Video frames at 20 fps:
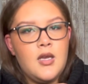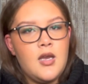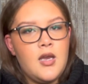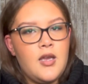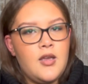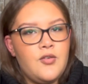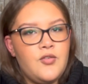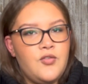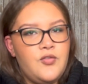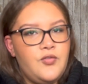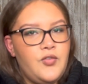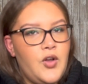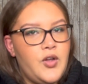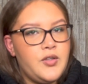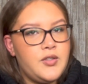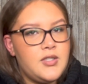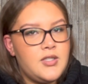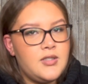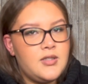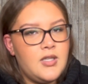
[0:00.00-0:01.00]
I've
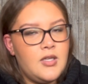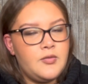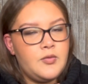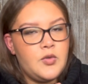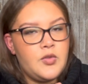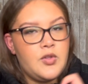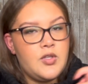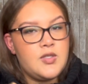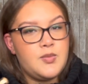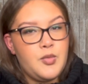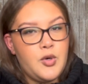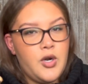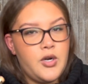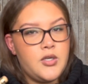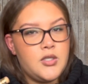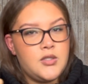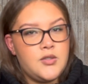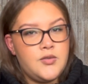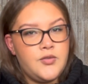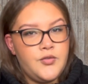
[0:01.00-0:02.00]
fallen in love with this
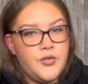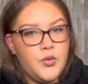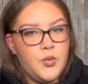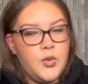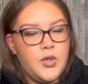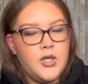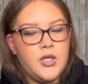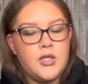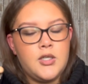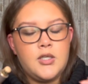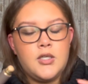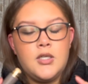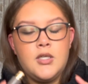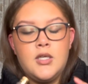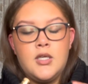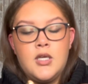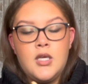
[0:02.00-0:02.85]
product for work.